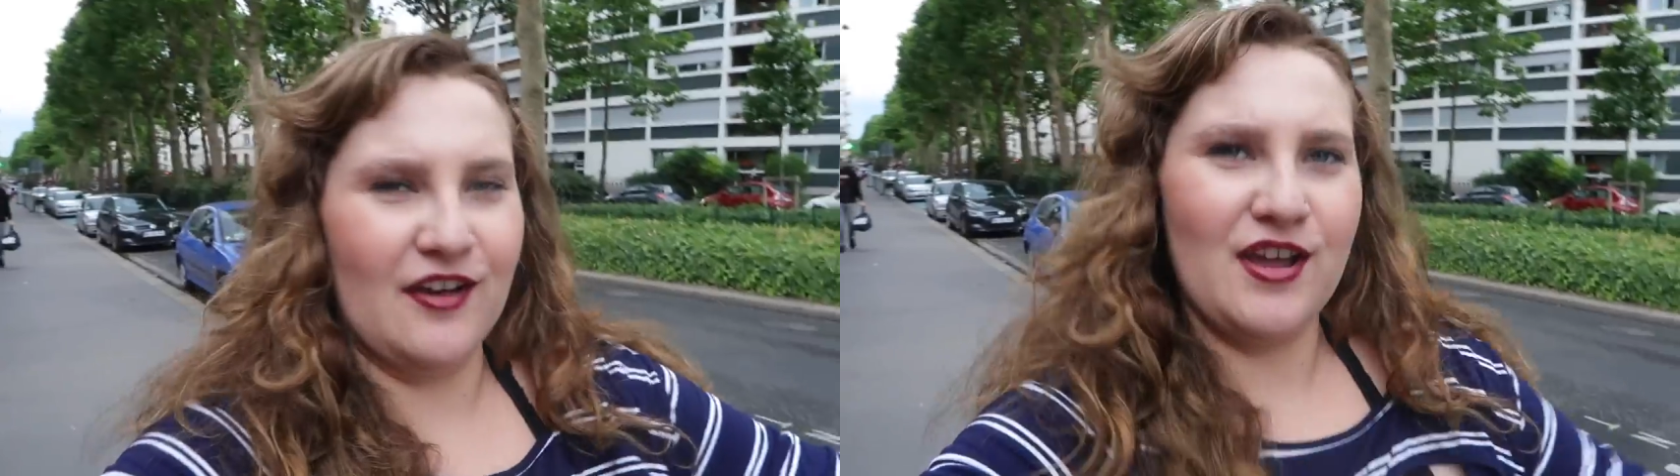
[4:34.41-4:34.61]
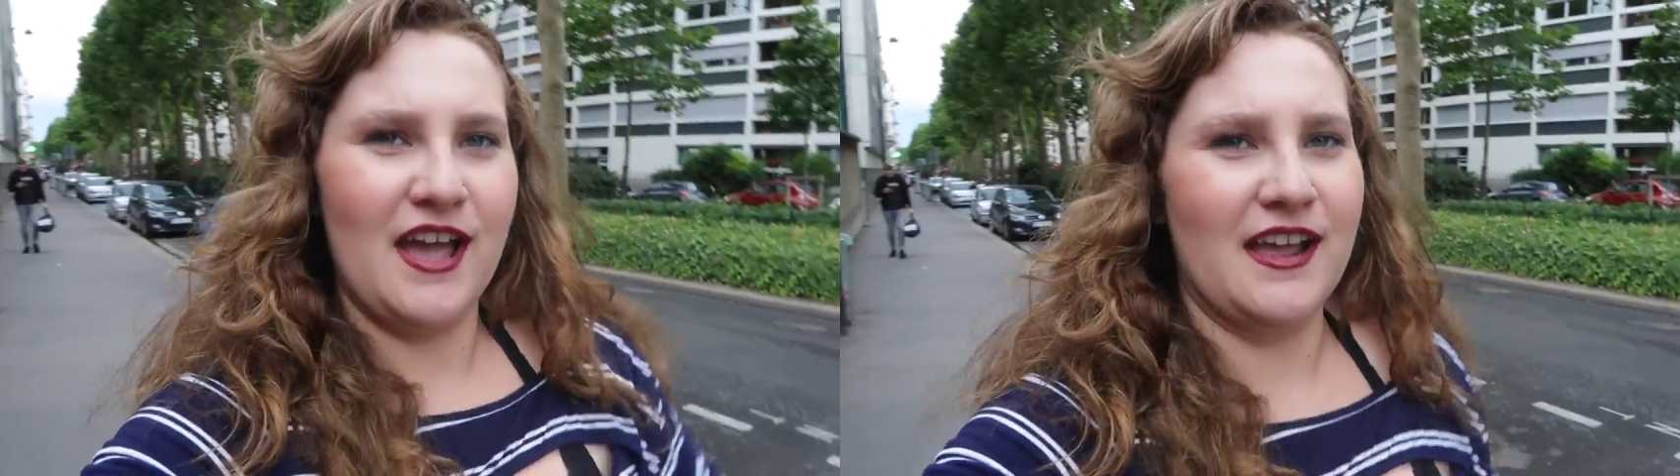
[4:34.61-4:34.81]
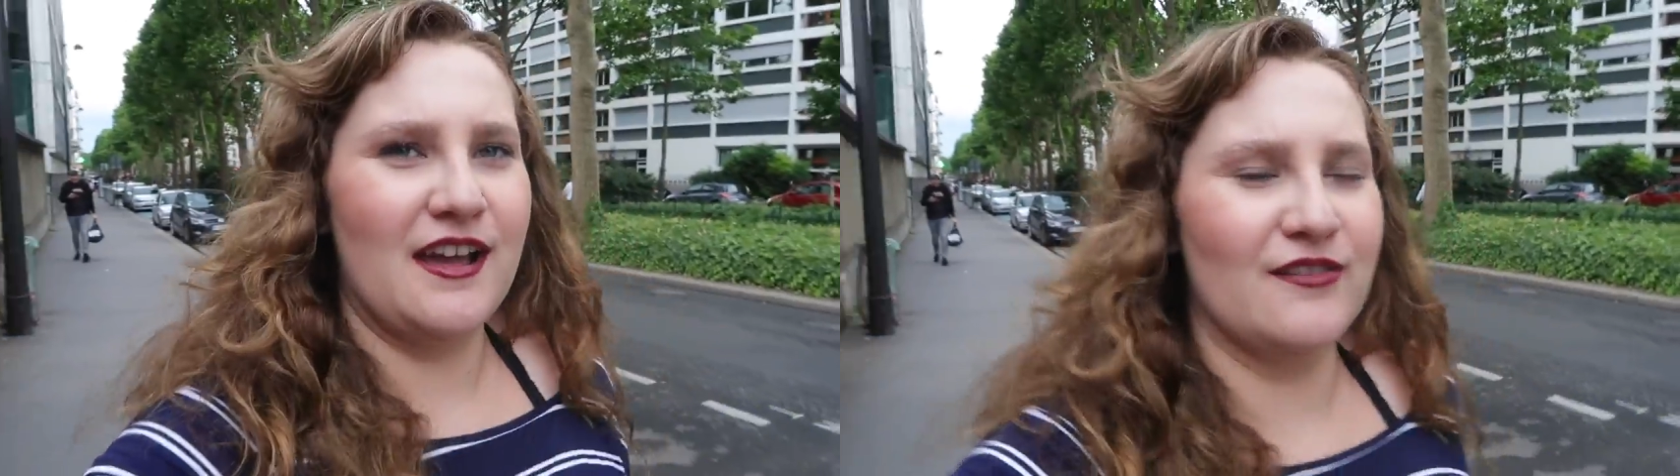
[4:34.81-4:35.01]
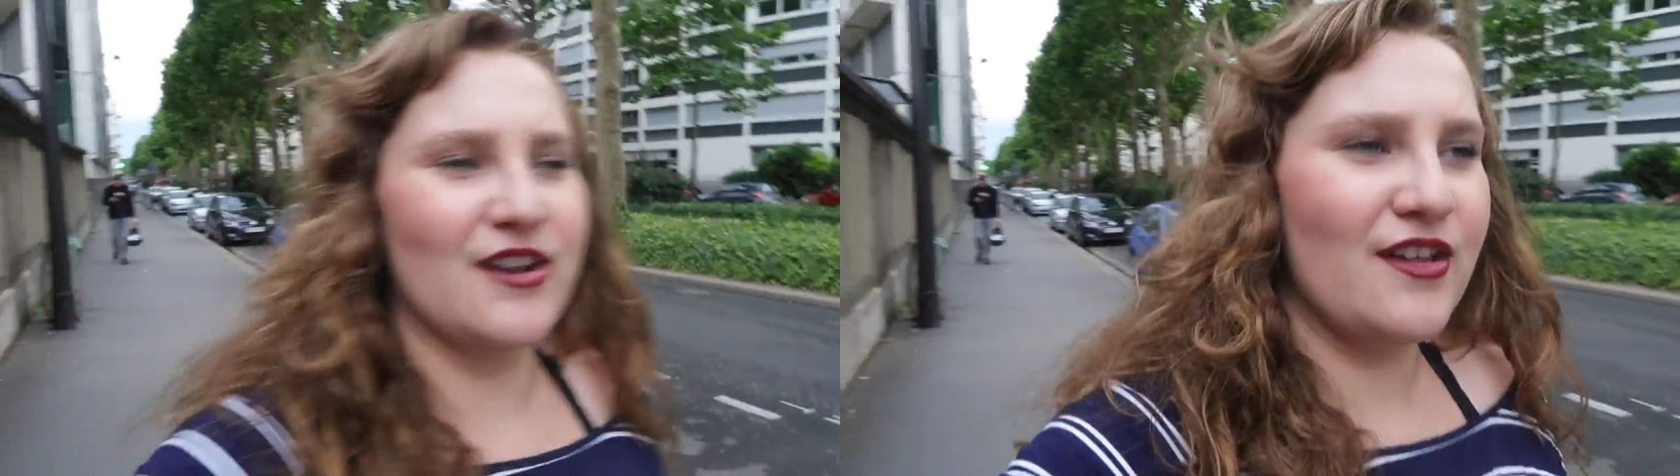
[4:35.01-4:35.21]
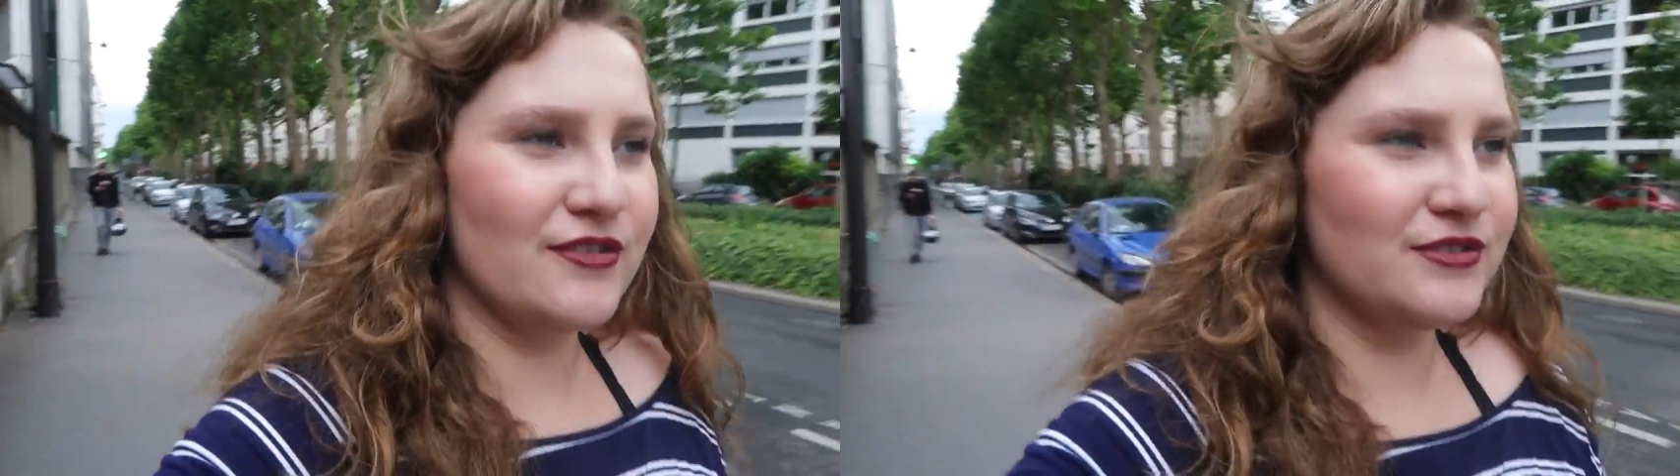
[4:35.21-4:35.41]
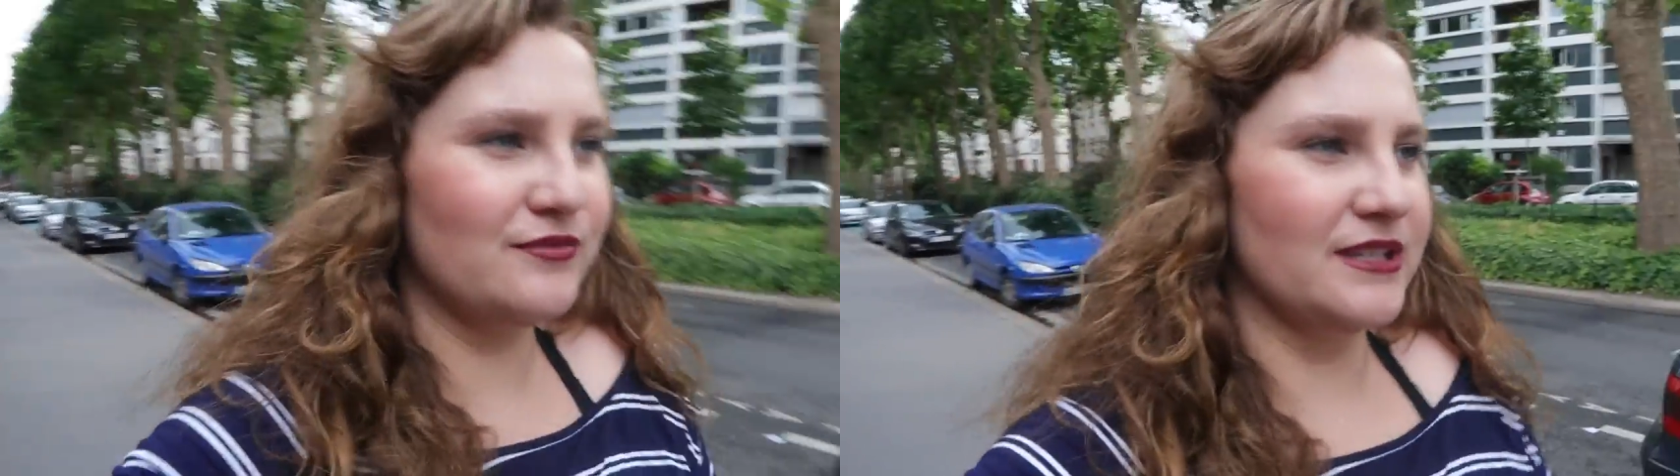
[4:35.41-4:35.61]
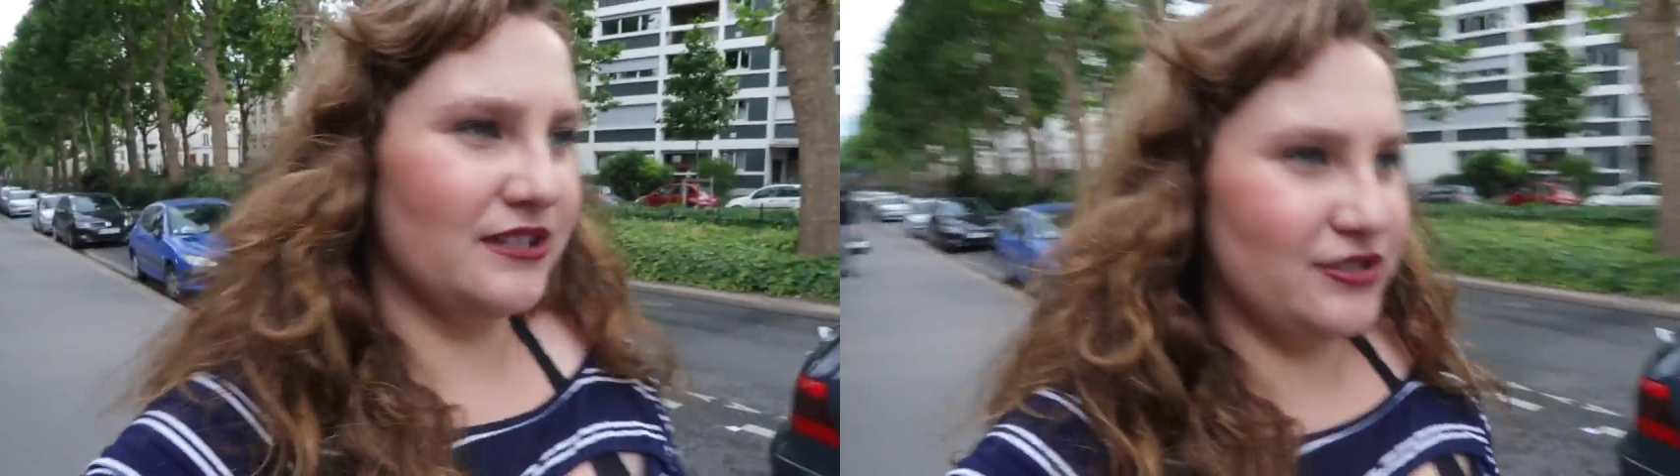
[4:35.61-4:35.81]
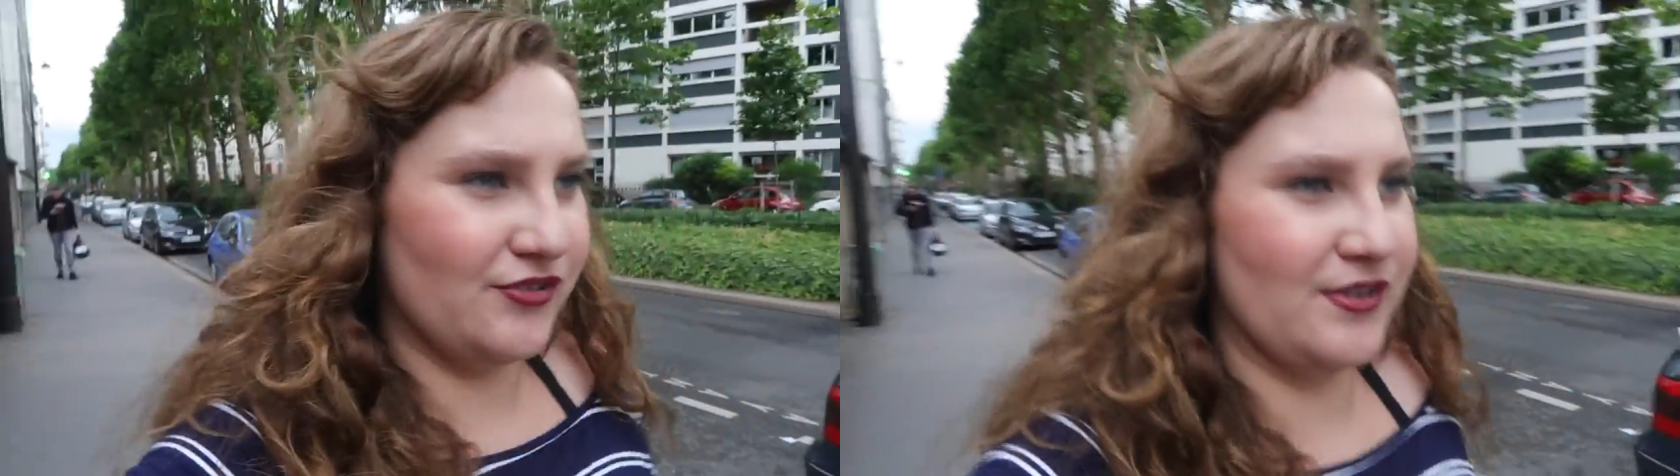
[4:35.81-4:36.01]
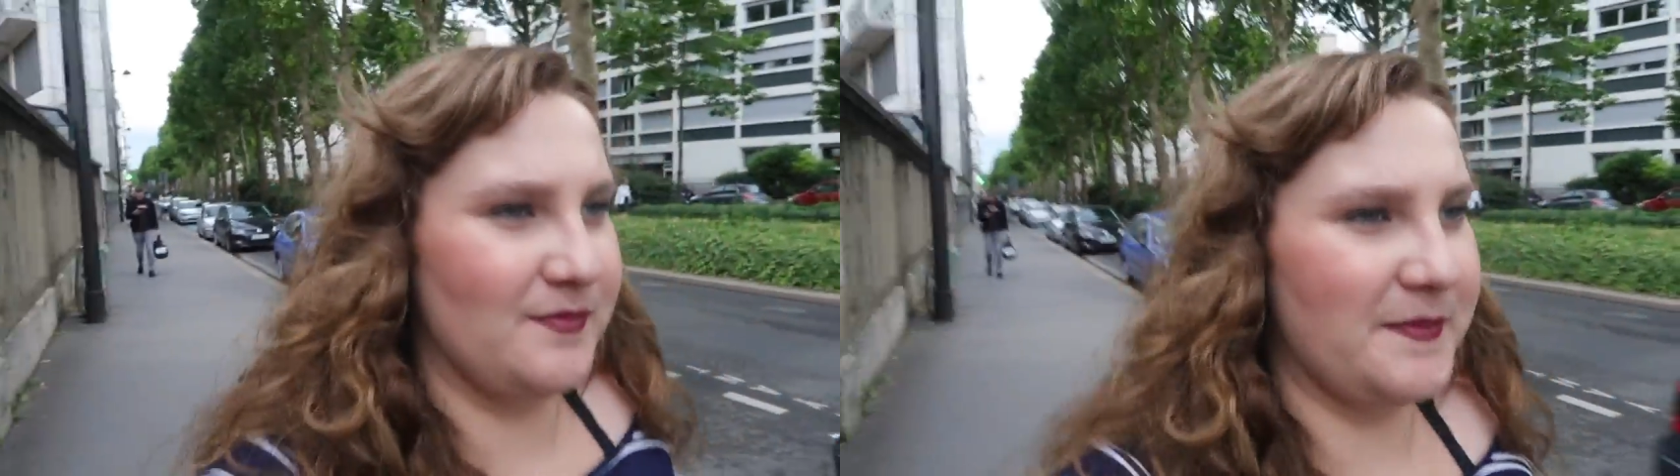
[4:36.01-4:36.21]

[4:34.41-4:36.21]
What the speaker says: area I covered. I thought it was really short,